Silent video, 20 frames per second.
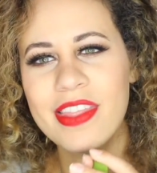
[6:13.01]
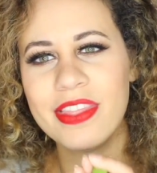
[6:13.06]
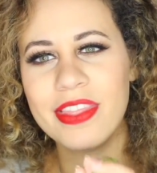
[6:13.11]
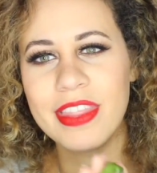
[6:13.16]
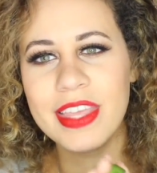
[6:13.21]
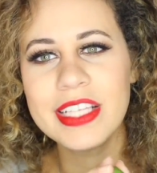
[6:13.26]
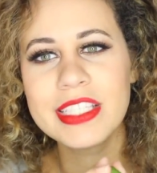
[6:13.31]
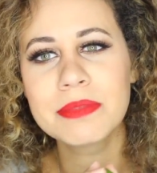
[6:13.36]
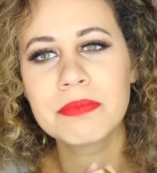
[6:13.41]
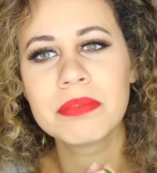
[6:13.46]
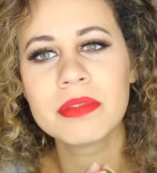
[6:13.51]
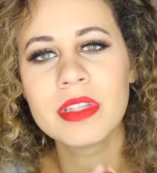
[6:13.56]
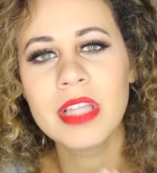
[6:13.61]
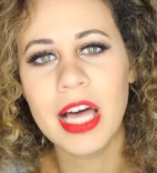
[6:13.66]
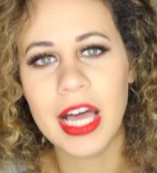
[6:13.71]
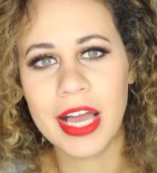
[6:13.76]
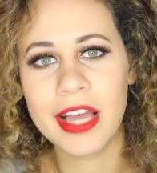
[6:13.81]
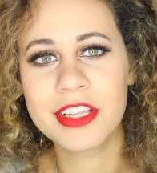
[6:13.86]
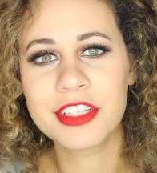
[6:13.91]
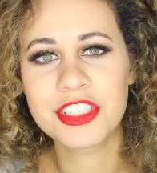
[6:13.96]
This
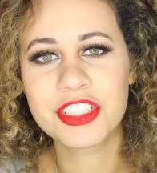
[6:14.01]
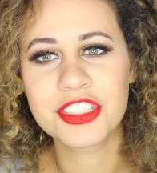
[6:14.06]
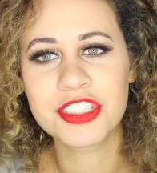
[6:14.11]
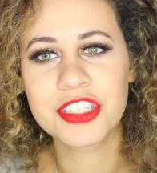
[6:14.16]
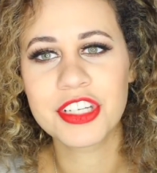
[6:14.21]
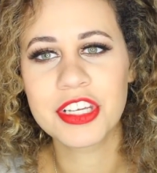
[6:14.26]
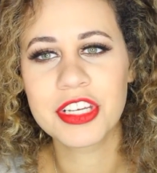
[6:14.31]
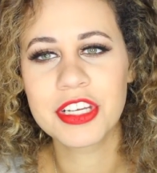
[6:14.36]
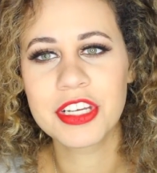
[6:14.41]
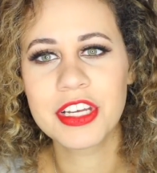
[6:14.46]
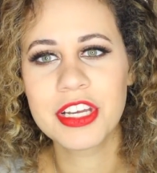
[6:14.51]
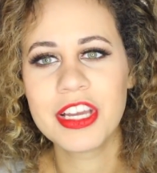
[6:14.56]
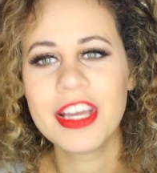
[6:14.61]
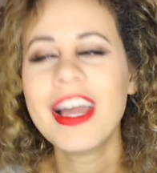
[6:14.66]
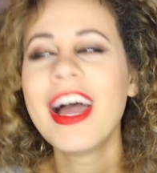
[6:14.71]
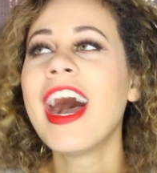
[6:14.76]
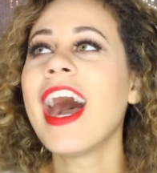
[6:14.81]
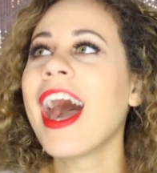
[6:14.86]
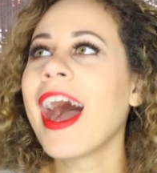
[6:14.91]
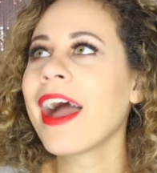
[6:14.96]
blush
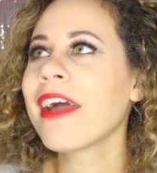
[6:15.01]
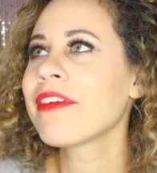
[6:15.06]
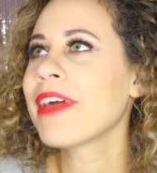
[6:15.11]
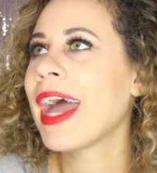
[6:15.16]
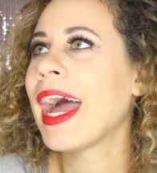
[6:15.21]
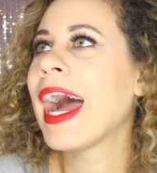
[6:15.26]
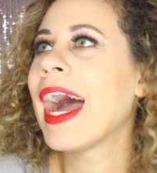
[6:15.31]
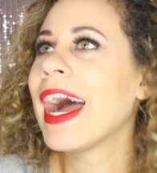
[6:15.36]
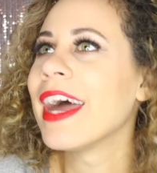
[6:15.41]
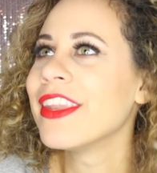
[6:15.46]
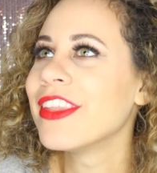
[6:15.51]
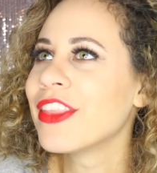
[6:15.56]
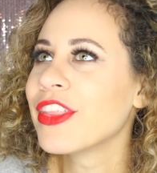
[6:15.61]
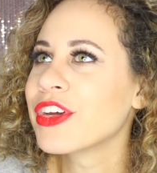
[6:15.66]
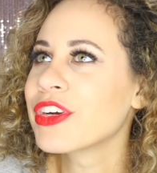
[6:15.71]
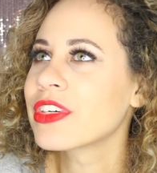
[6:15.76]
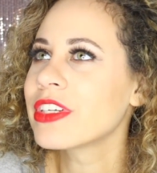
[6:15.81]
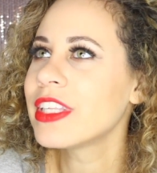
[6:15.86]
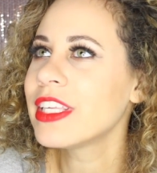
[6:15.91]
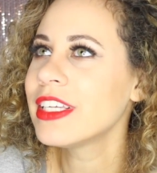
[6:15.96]
I've had
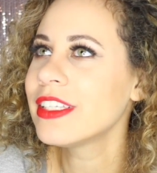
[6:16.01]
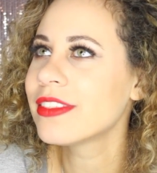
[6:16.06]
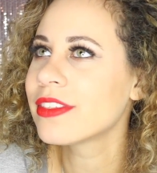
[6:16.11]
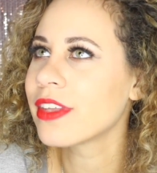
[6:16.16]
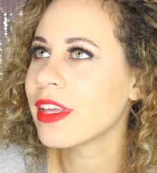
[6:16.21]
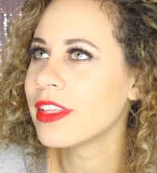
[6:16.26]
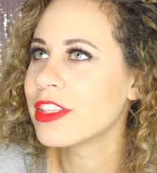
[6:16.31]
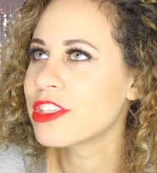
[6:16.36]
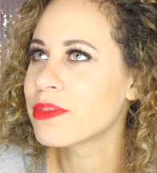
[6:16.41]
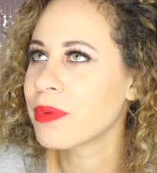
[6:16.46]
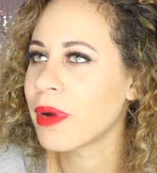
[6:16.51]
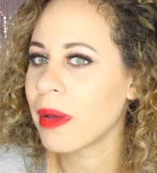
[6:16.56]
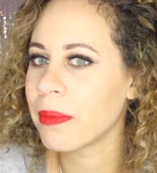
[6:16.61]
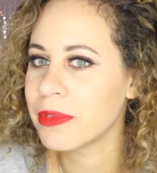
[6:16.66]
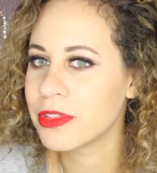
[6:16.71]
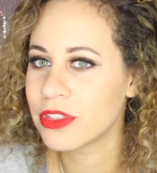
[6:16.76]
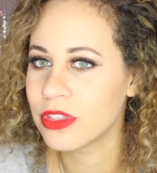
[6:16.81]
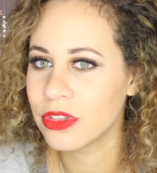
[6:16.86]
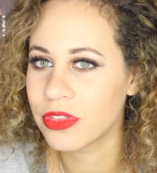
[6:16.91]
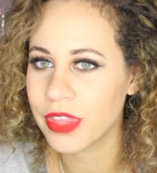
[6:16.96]
literally since
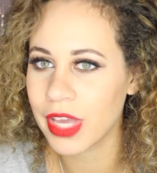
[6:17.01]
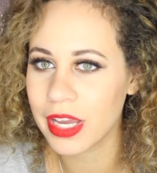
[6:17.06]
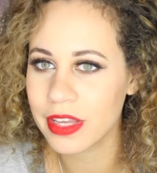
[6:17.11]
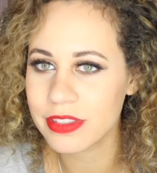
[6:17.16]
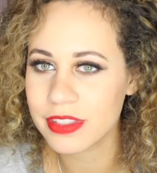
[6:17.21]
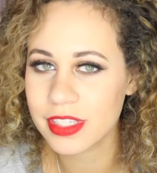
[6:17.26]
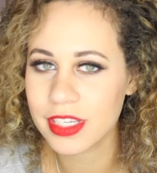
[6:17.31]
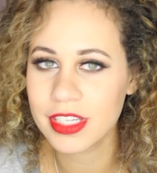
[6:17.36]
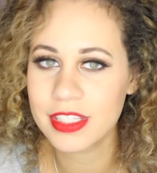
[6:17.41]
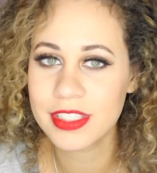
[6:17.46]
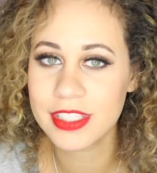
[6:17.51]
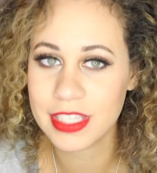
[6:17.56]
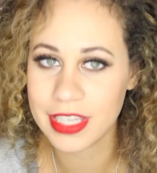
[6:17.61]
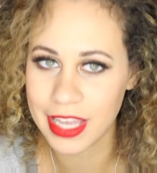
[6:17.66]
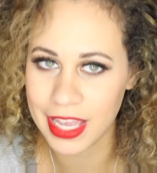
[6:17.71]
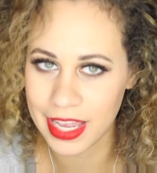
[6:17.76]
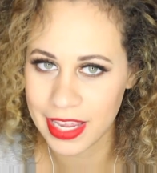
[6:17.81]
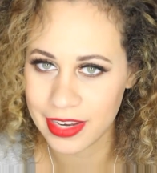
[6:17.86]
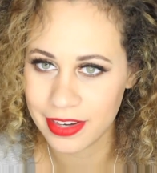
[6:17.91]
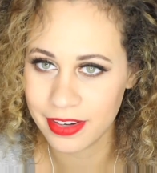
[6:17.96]
probably
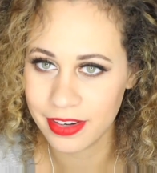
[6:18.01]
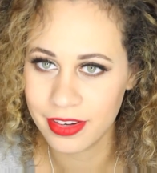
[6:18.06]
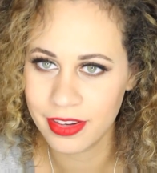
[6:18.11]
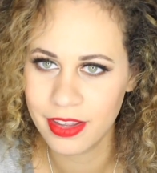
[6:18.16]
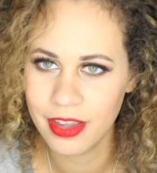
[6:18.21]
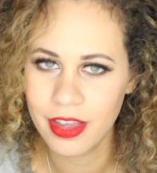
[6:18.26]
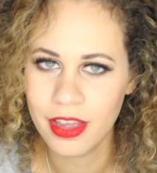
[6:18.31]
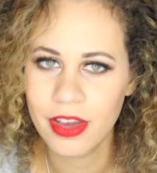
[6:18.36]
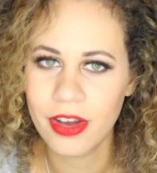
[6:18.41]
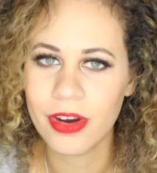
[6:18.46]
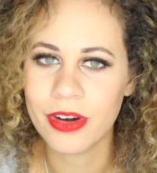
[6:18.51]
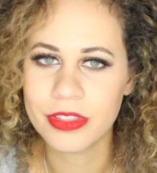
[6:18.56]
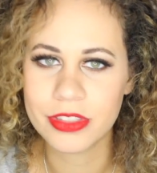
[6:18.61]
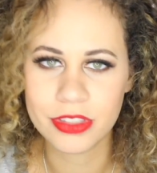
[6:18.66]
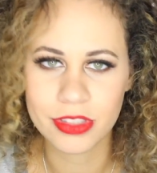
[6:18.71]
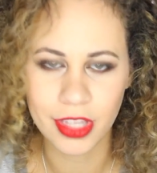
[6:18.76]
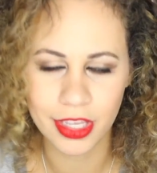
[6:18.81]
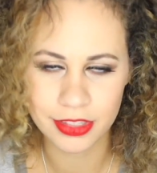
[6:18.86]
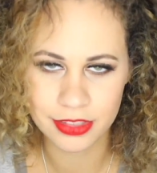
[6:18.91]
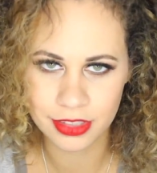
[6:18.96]
2010 or
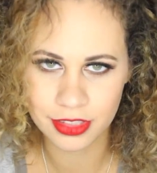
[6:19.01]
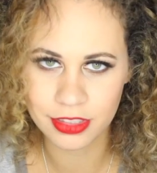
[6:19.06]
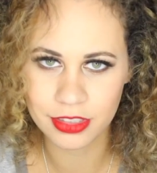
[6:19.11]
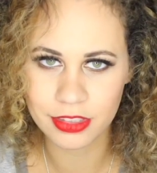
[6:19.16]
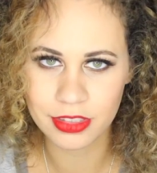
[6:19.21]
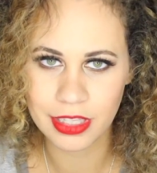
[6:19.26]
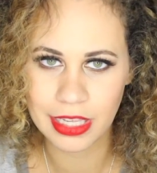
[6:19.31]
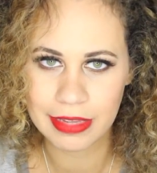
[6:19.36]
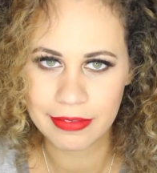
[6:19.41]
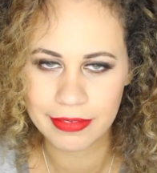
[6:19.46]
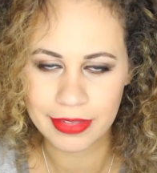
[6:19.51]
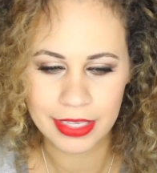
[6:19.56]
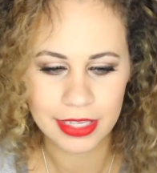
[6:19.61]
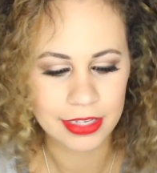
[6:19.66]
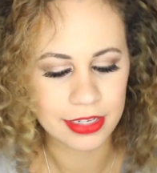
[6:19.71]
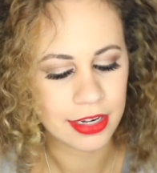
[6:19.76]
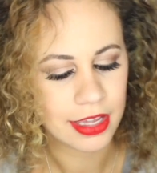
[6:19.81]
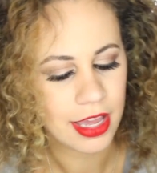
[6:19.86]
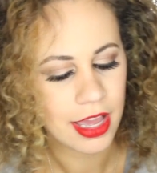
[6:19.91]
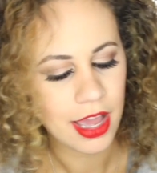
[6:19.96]

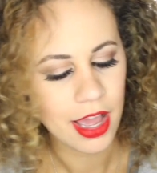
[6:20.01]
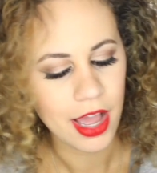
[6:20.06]
2011.